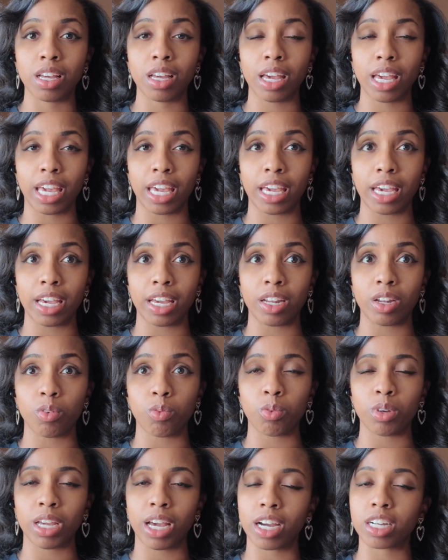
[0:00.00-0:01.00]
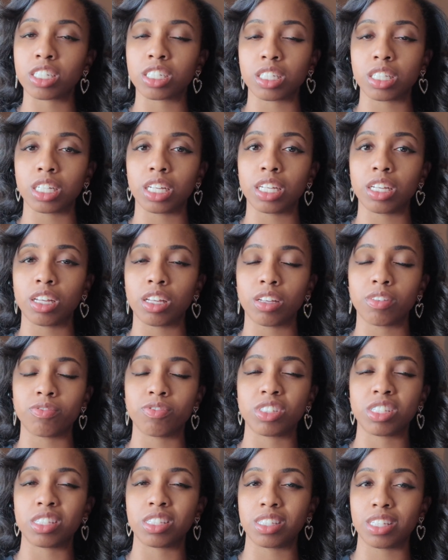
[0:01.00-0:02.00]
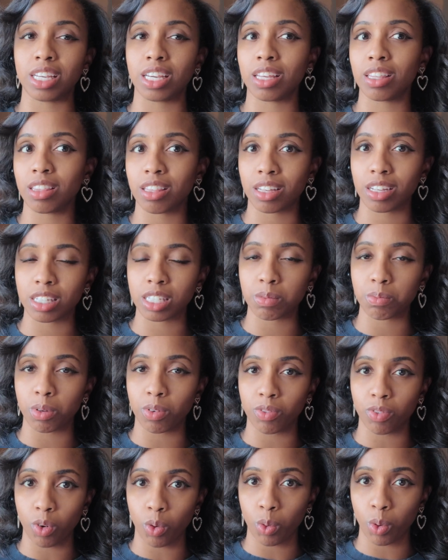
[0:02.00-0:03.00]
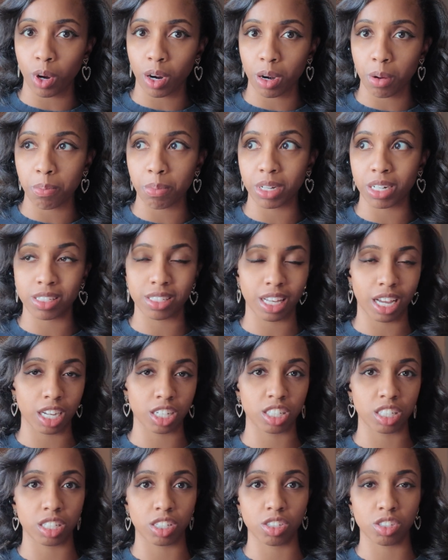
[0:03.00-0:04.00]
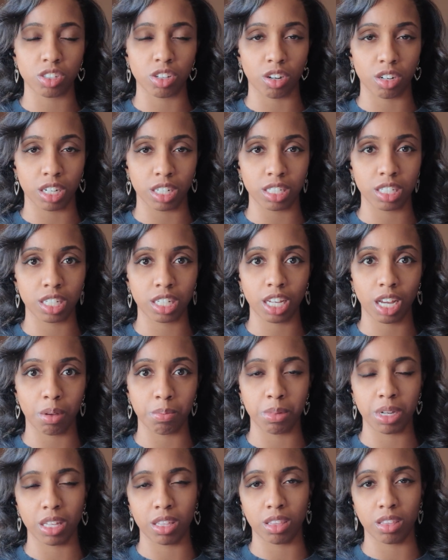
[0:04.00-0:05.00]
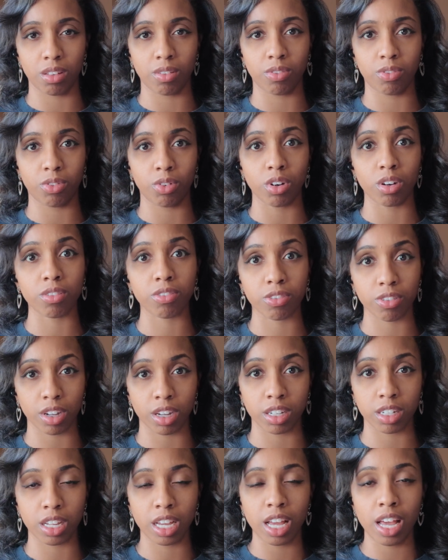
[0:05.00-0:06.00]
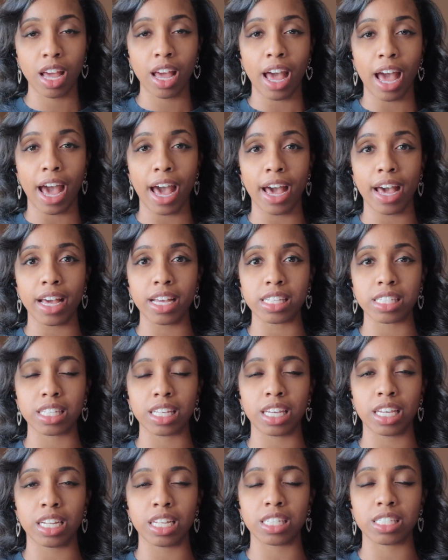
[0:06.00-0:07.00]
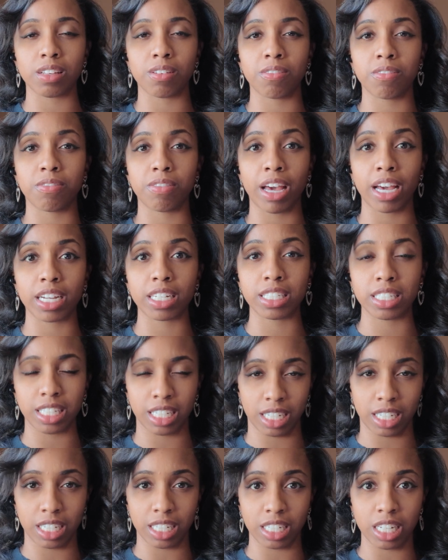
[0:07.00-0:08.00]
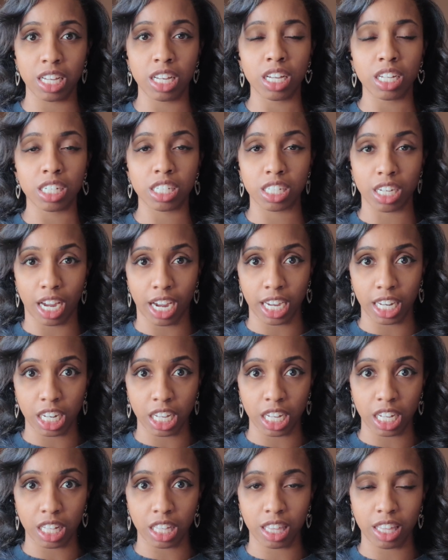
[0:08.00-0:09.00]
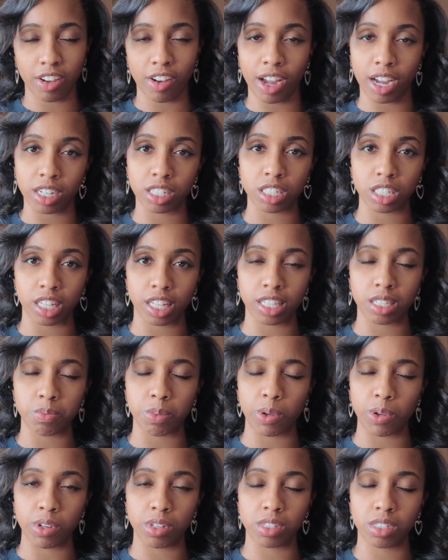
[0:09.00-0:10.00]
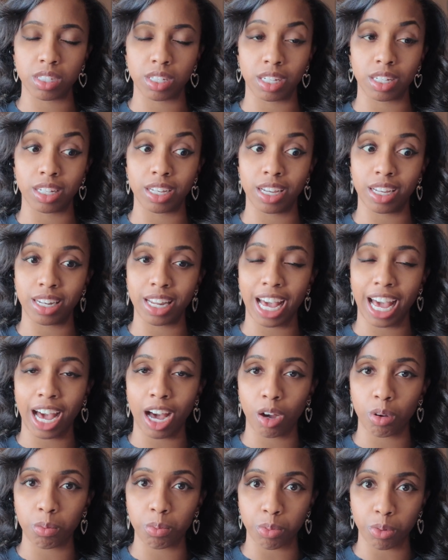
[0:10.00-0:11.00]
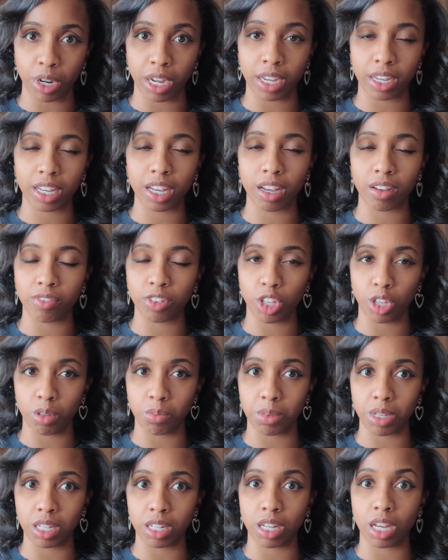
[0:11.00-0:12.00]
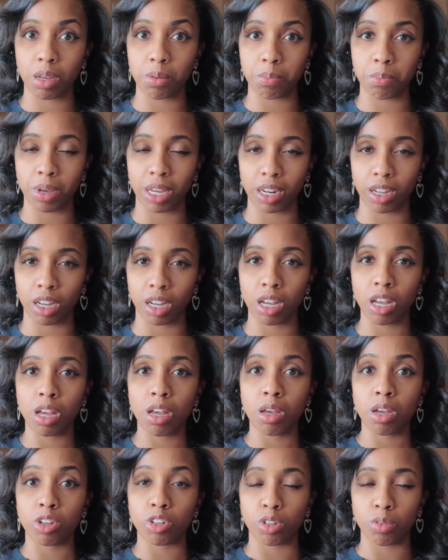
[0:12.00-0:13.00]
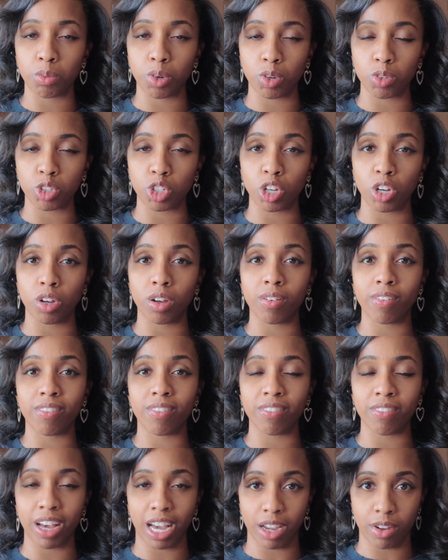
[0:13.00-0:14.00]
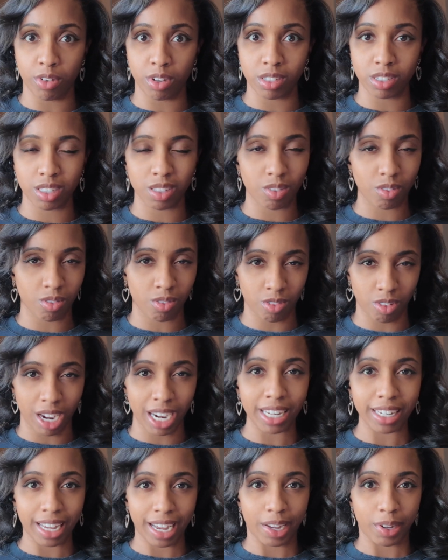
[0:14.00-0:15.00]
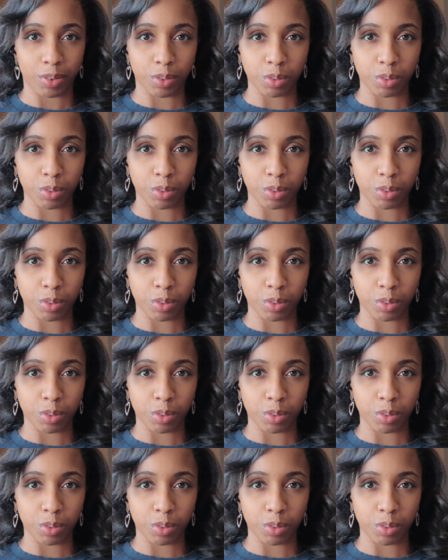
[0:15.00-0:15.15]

And we actually seen this before, but it's actually starting to come in the forefront as it is affecting China. They're actually experiencing an outbreak of human metapneumonia virus right now.